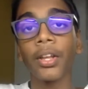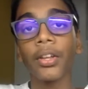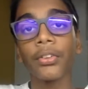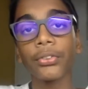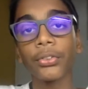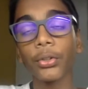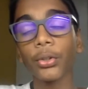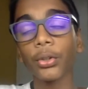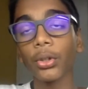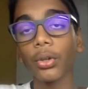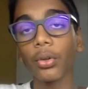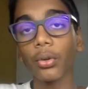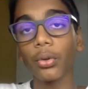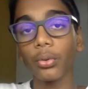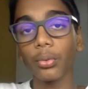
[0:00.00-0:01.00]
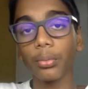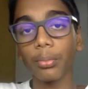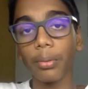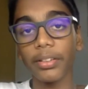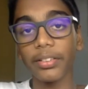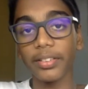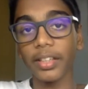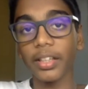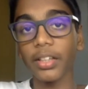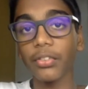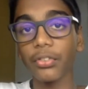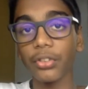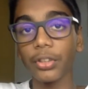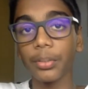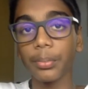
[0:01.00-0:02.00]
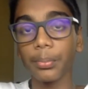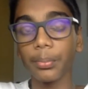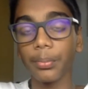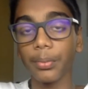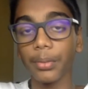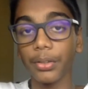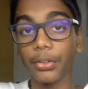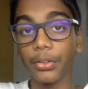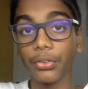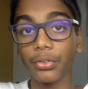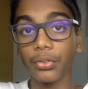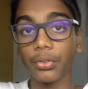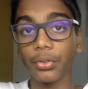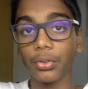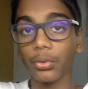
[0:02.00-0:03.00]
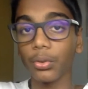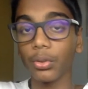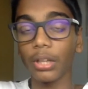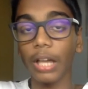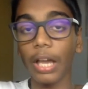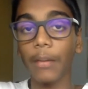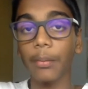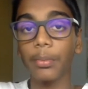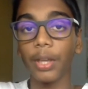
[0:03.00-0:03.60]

So my second dream is to climb the